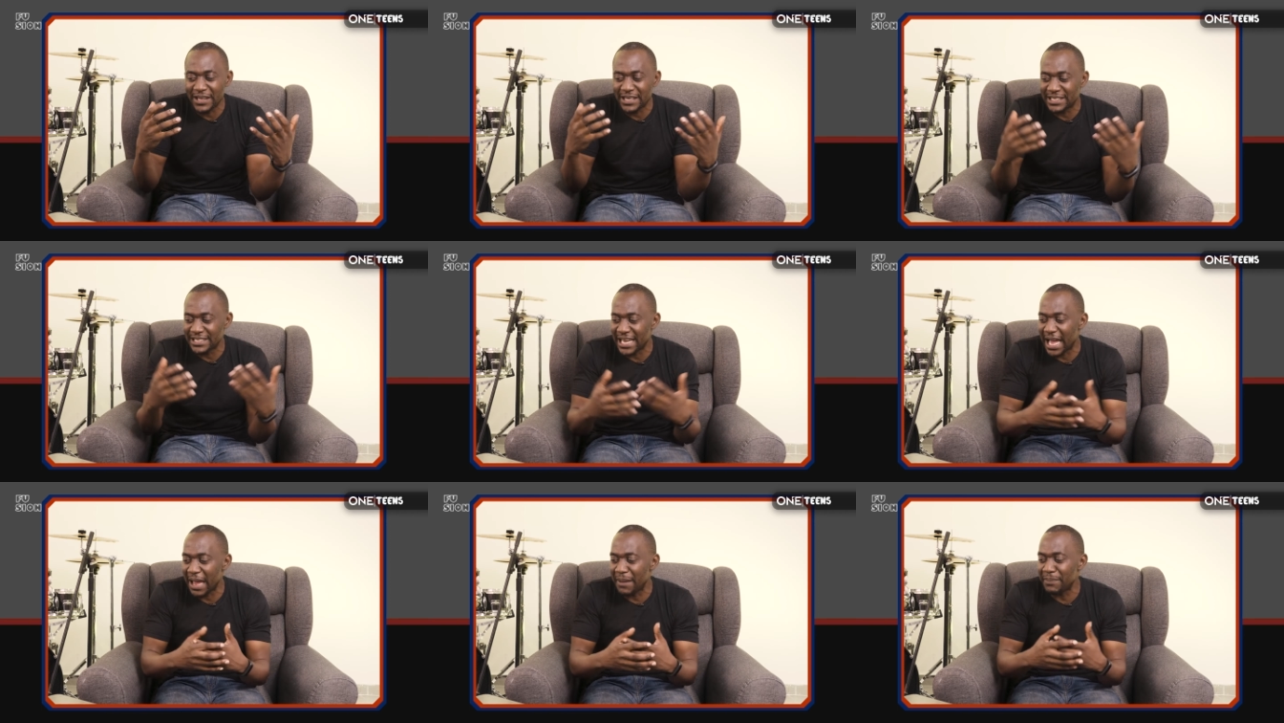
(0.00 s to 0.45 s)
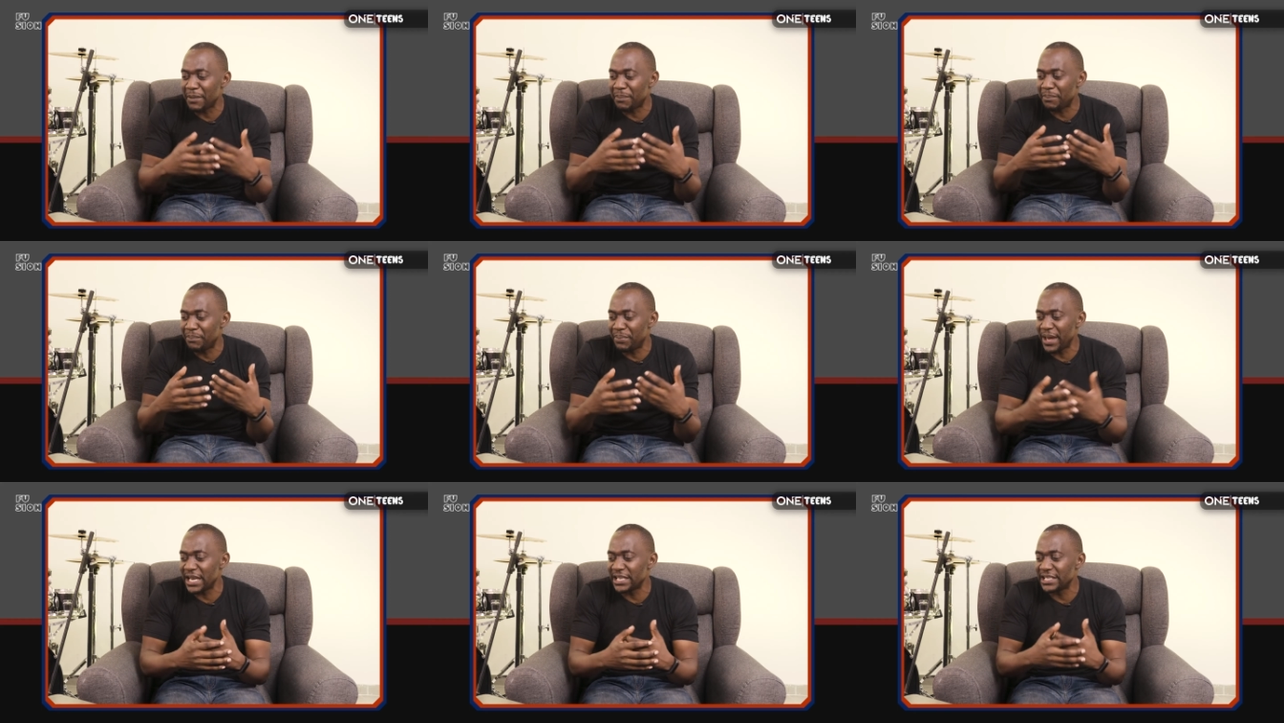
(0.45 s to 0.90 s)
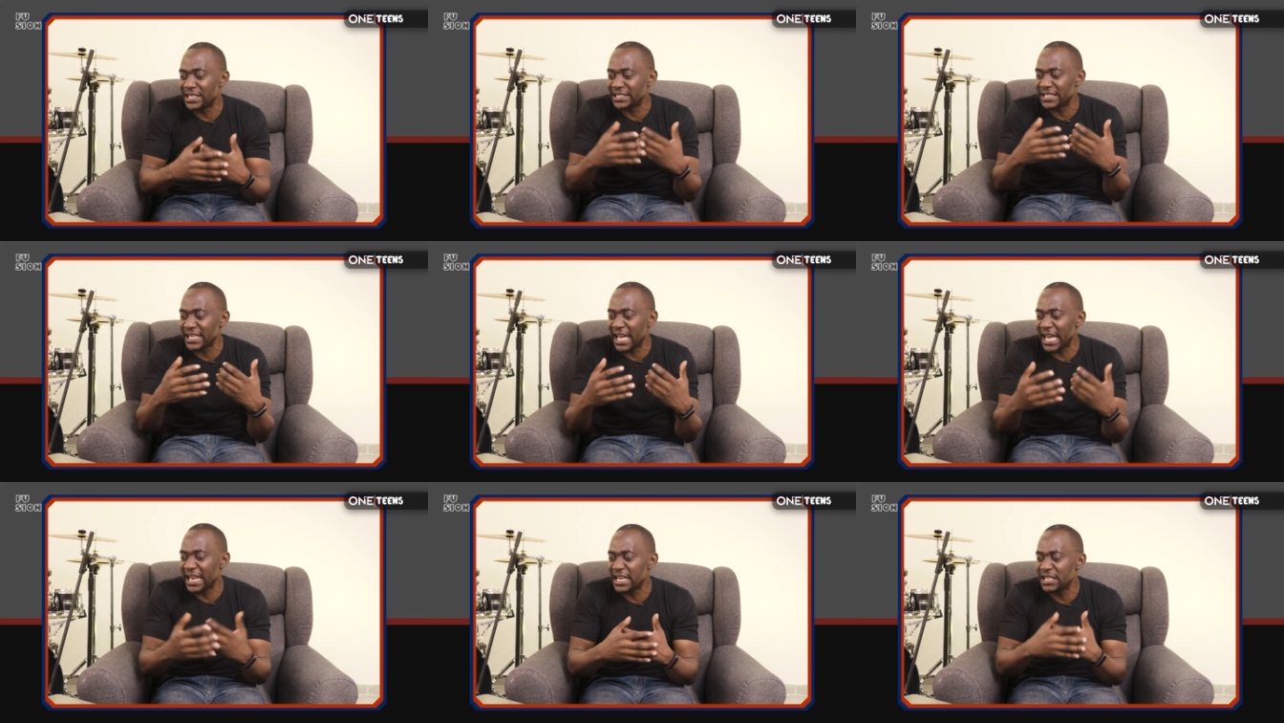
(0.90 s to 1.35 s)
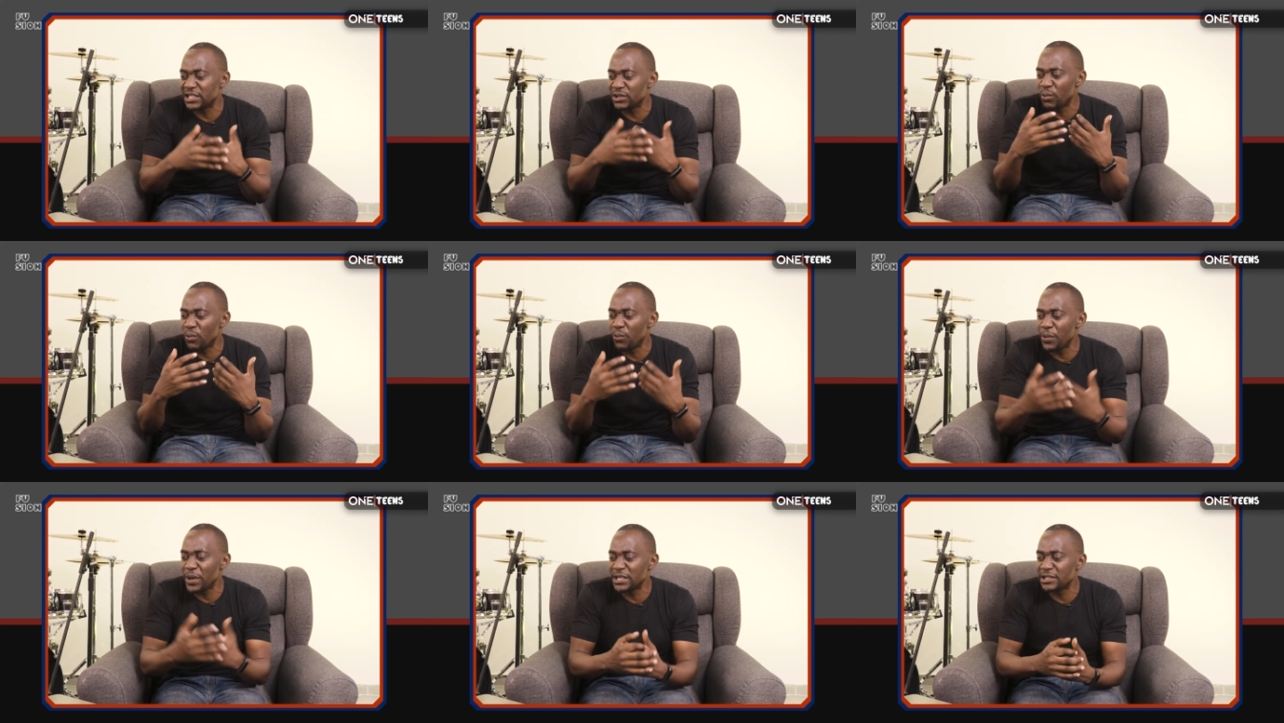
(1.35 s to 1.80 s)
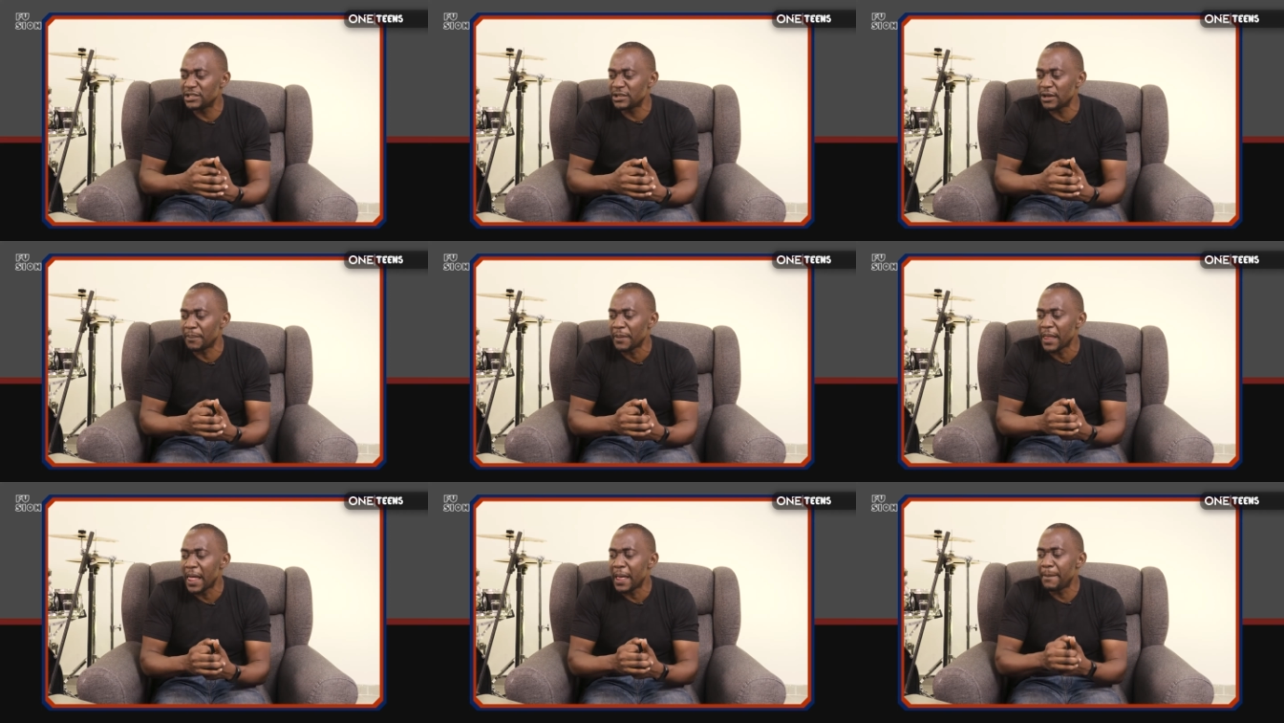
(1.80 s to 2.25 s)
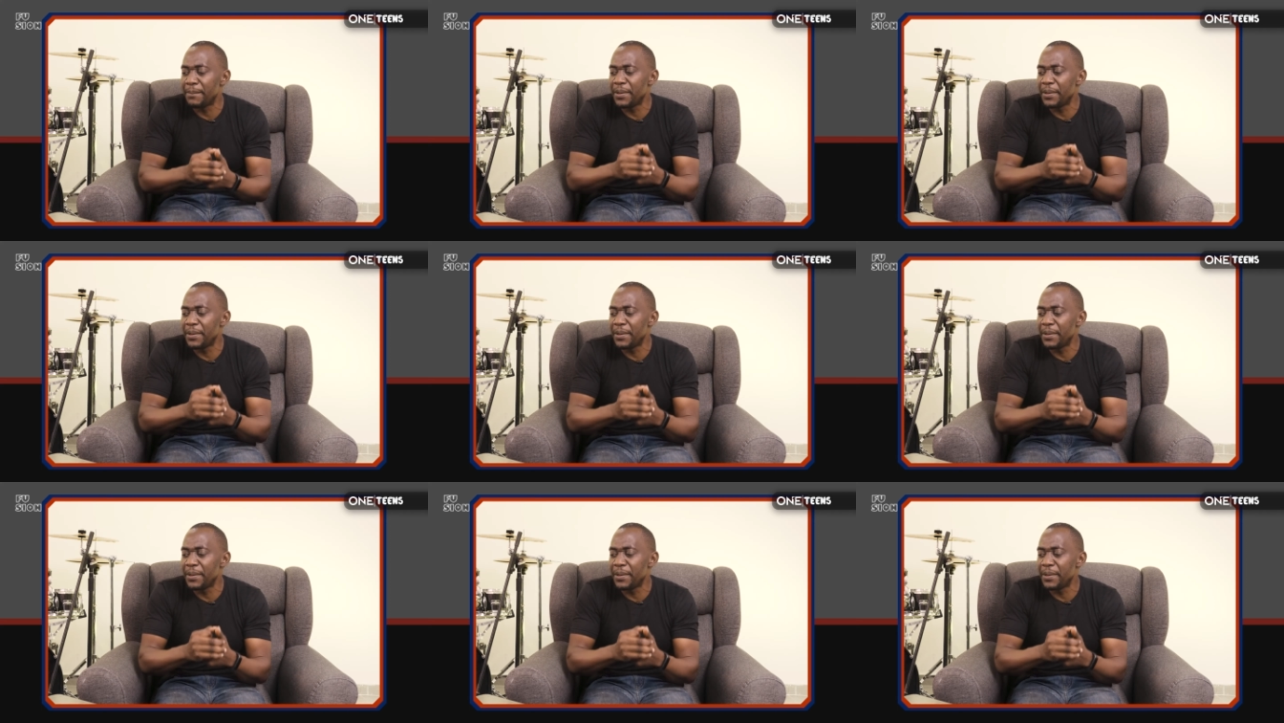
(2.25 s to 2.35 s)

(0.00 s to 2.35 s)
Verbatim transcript: the time, the patience, energy, wisdom,